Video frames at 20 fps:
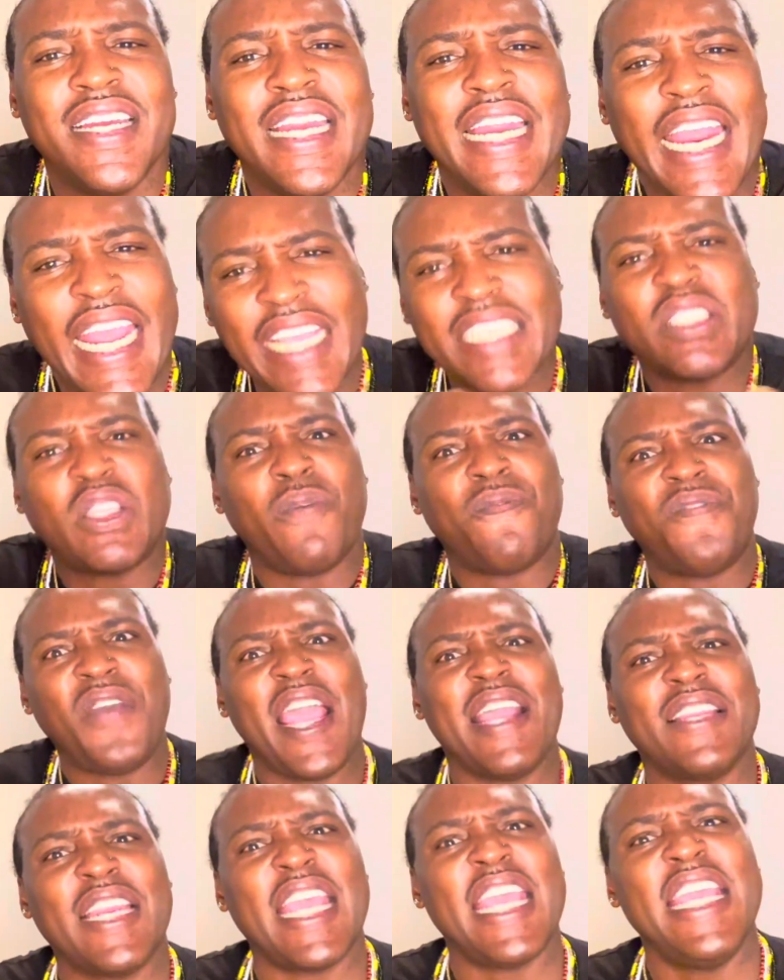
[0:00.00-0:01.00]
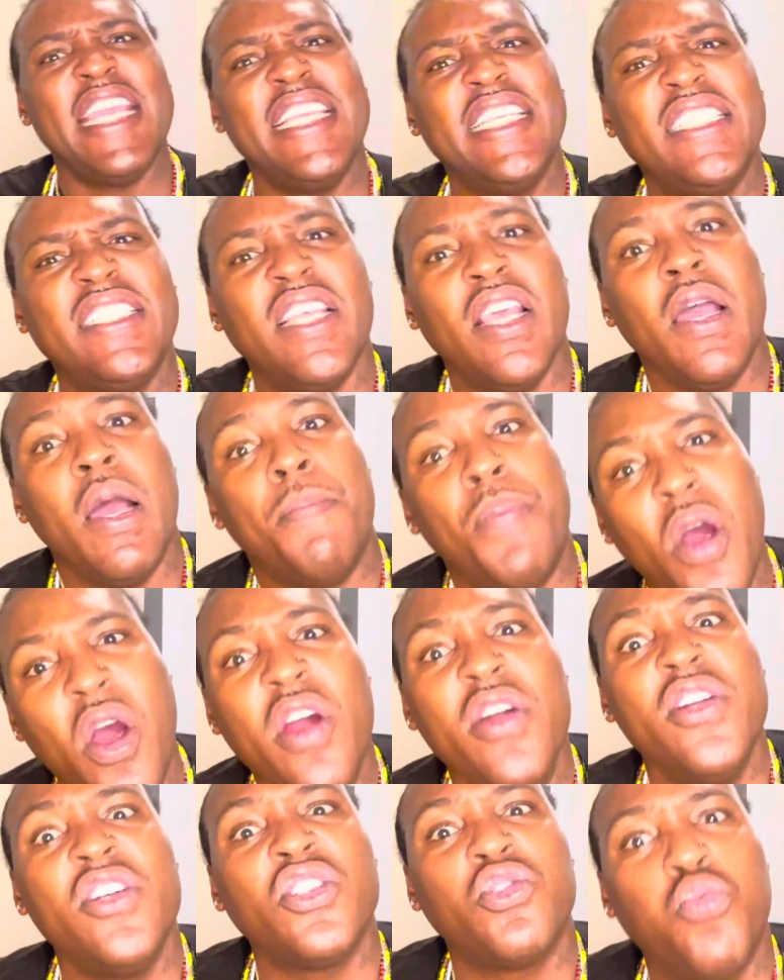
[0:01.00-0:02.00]
It's the fact that he's
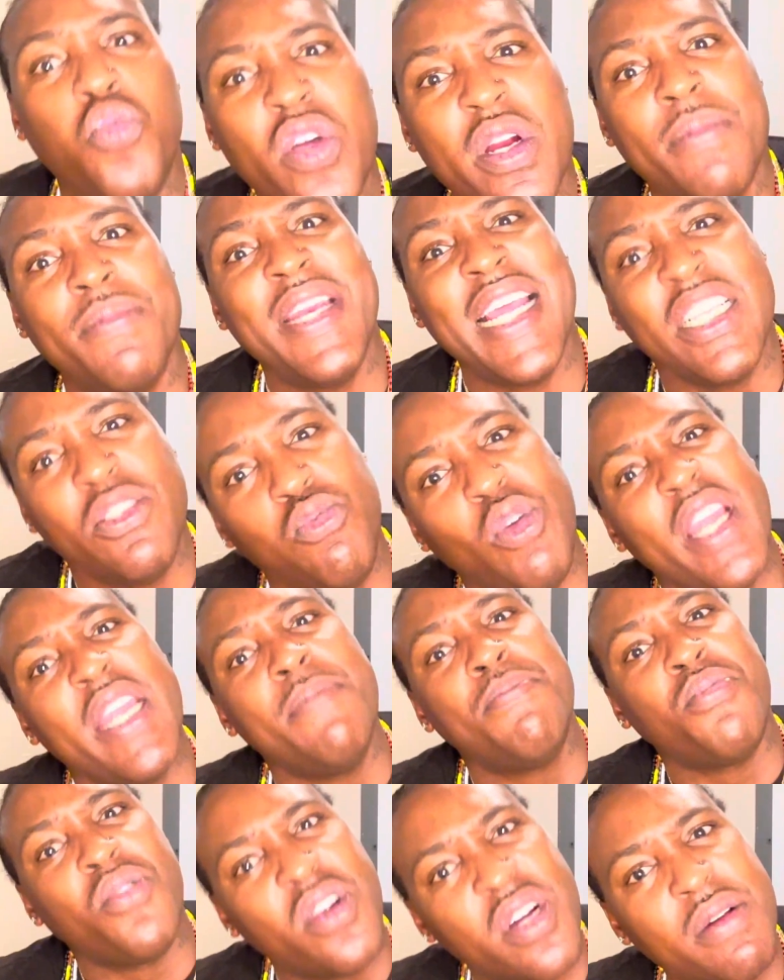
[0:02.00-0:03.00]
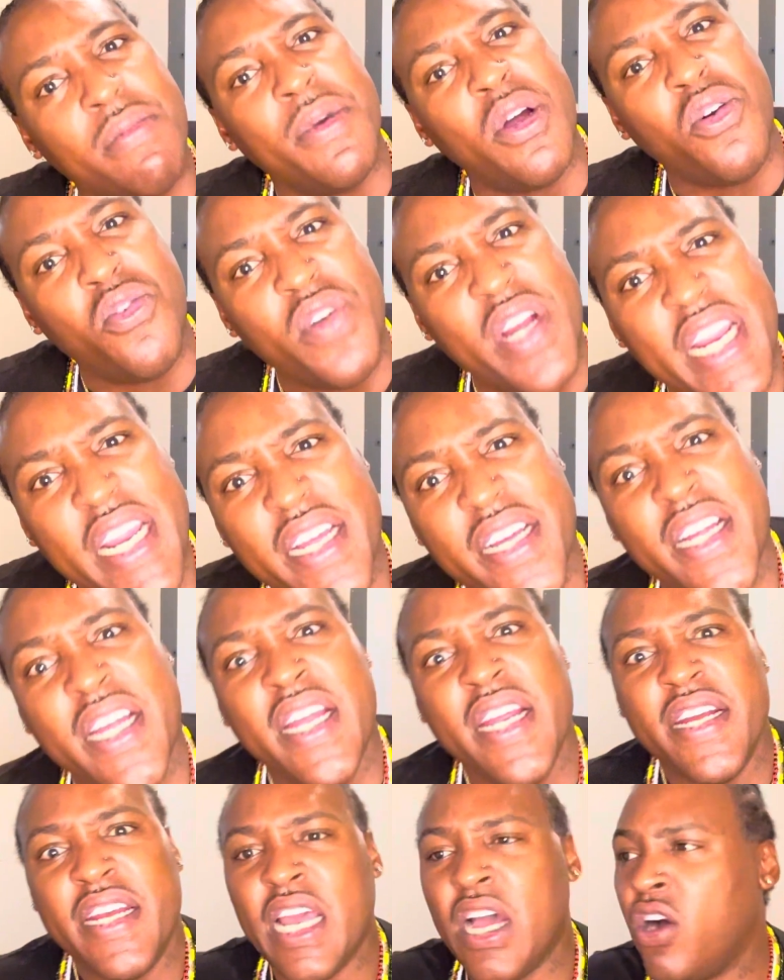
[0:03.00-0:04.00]
partners with him. That's why he brought him on there.
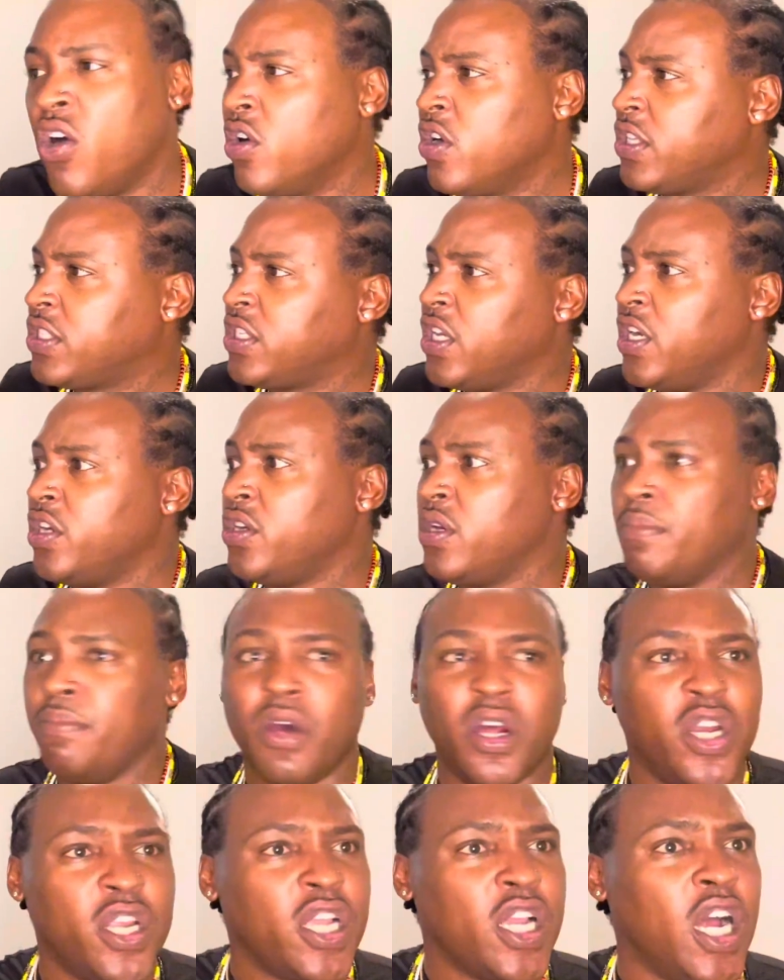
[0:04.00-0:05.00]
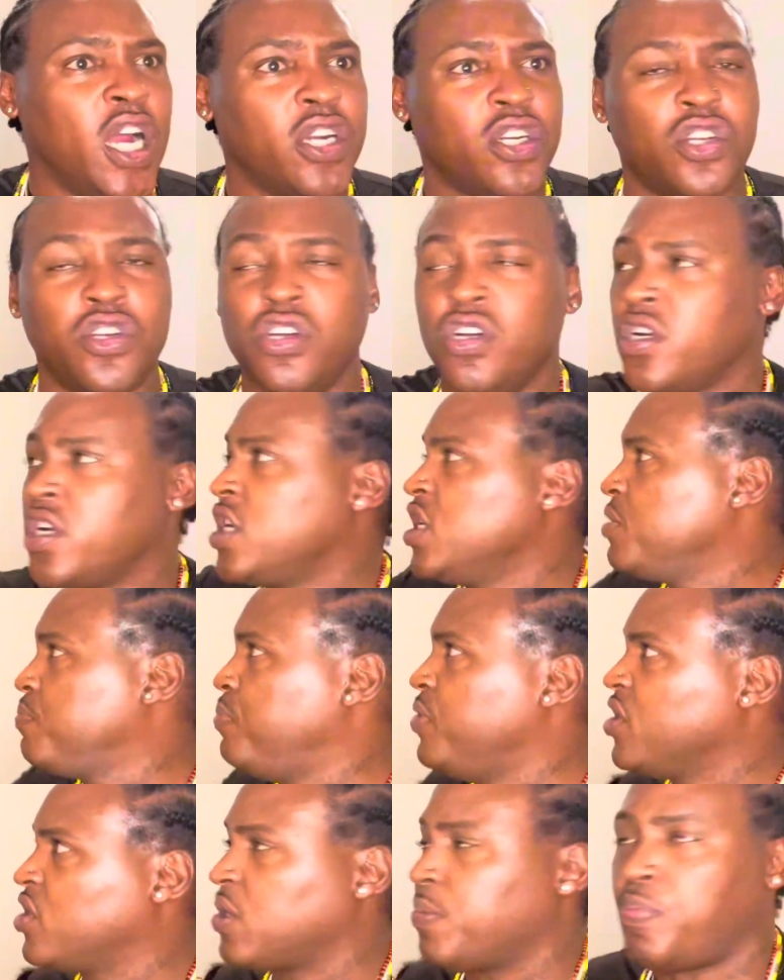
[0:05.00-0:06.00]
Now, all of a sudden, the money got took,
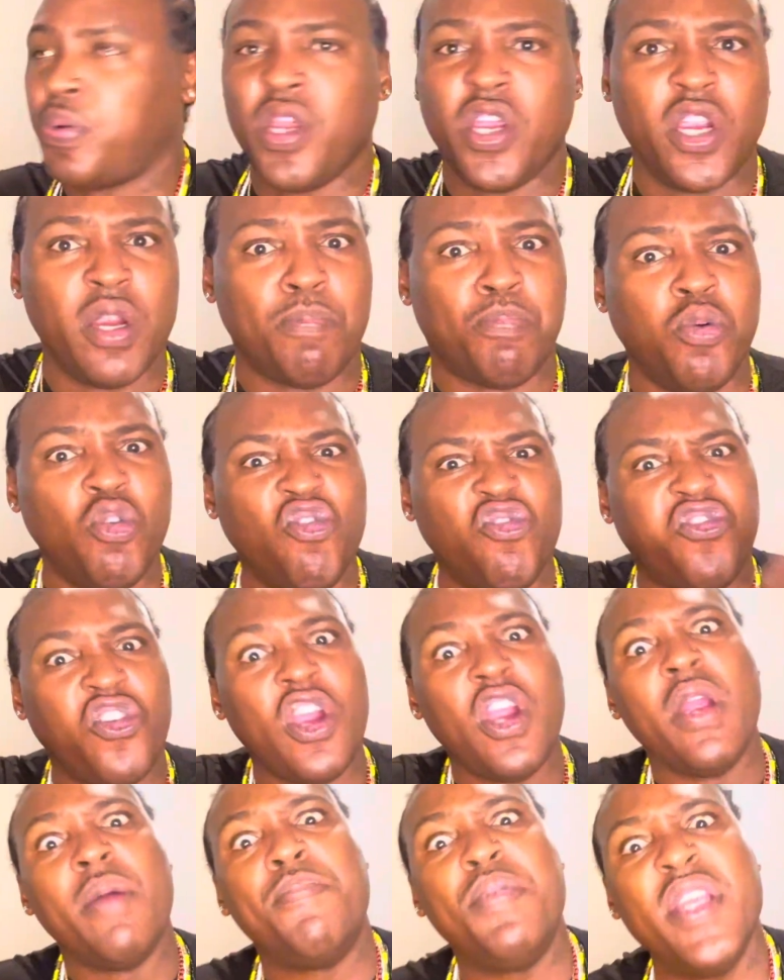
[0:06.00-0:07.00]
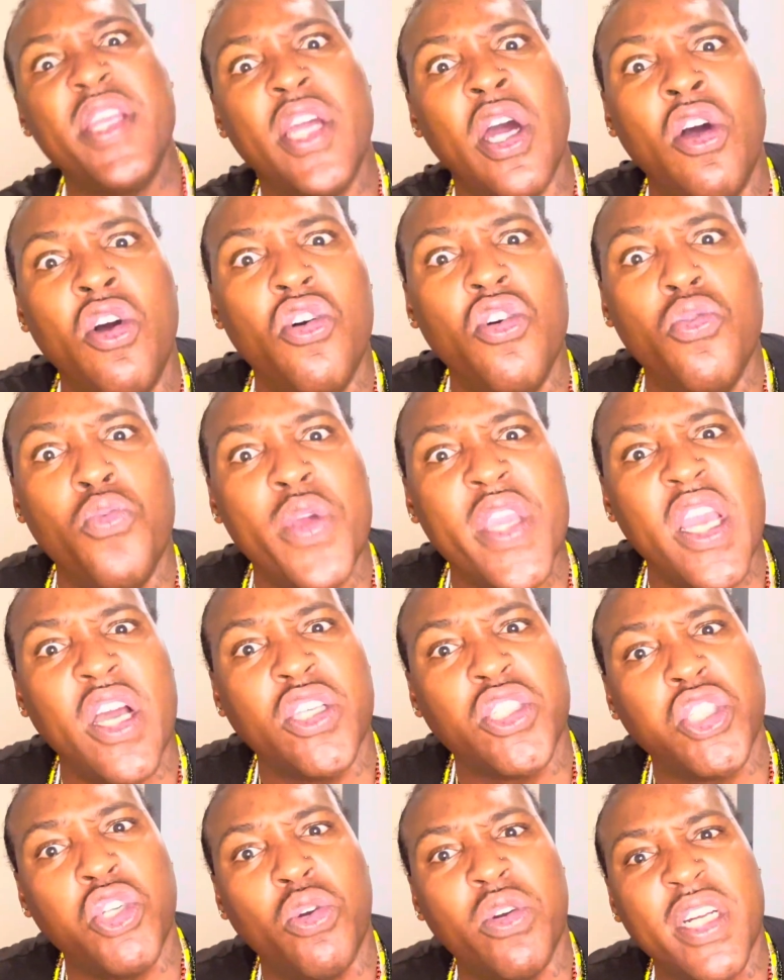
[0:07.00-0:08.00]
disappeared, poof, be gone when y'all
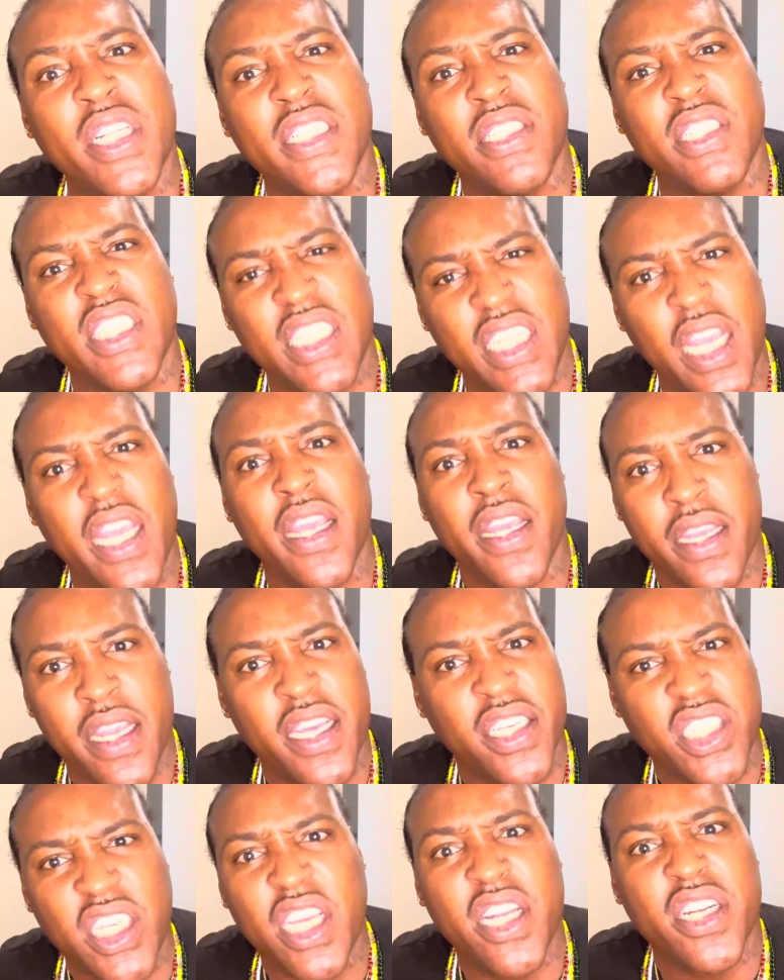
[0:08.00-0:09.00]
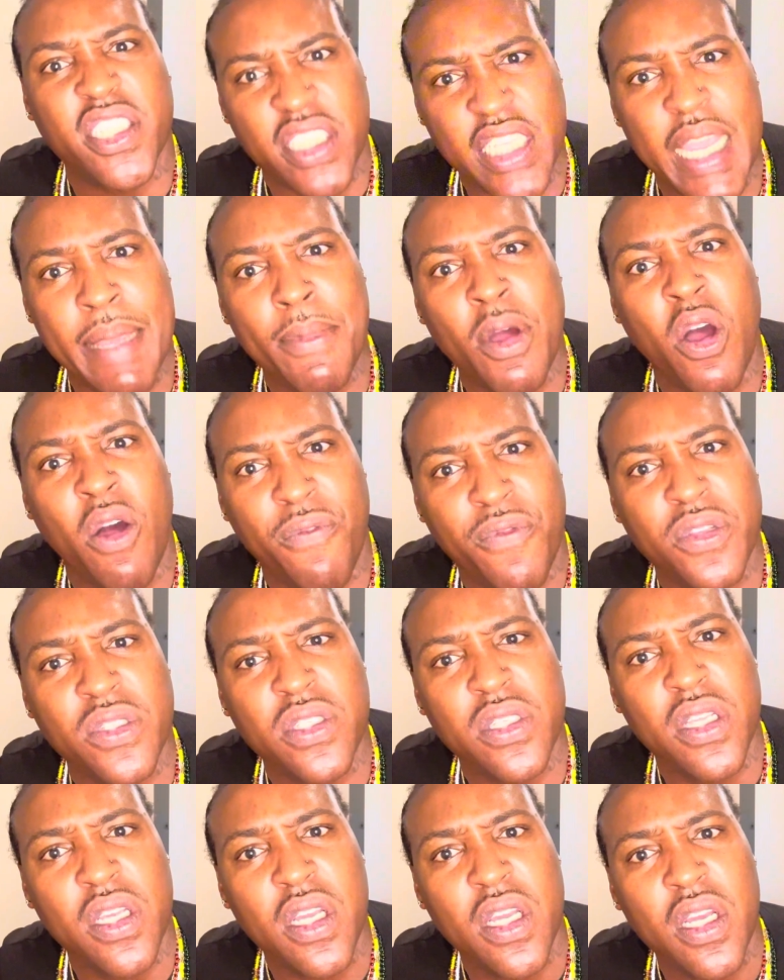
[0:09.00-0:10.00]
showed this chair. Yeah, shared the same office.